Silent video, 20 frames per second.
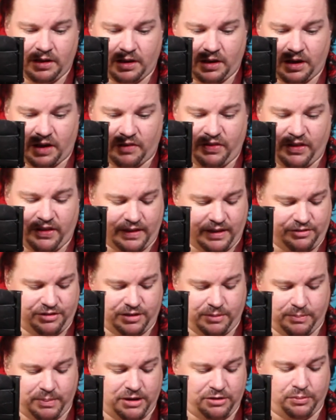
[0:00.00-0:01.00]
I think that's
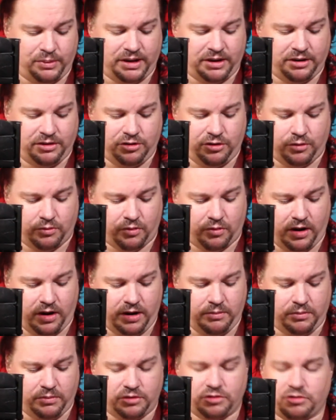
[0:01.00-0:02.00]
the best we can do, right?
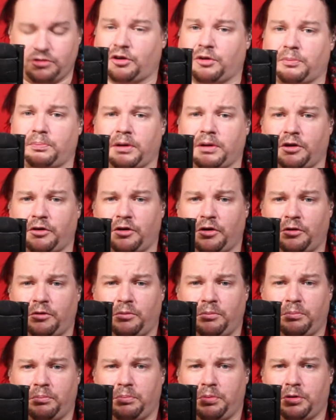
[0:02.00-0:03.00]
We just got to plod
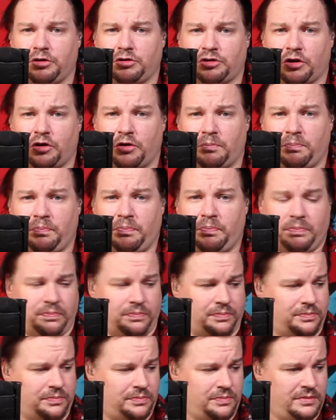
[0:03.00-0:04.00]
on, push on,
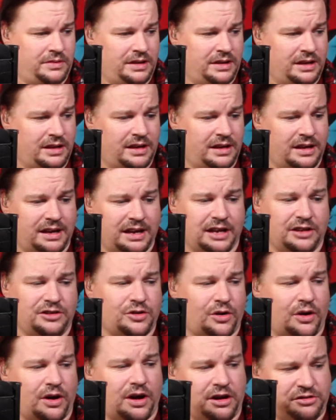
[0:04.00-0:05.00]

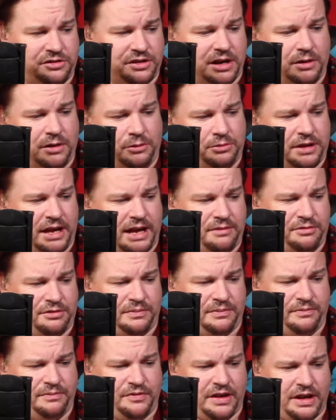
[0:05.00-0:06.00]
enjoy ourselves, have
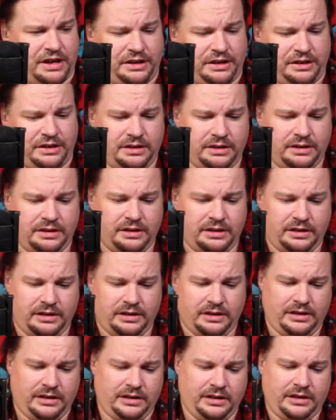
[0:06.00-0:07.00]
some fun,
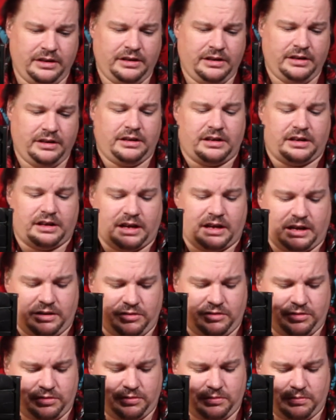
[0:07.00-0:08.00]
and